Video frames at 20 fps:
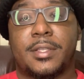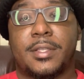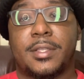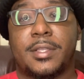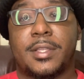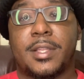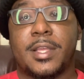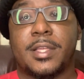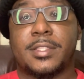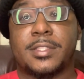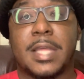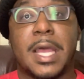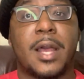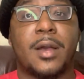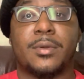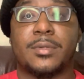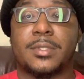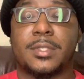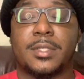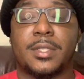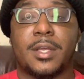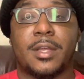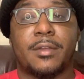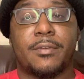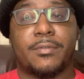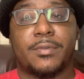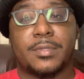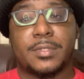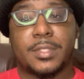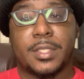that's out tonight
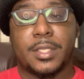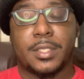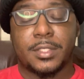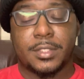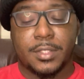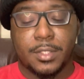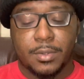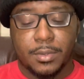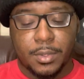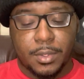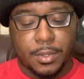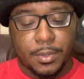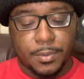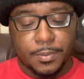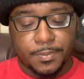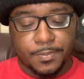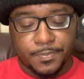for San Antonio.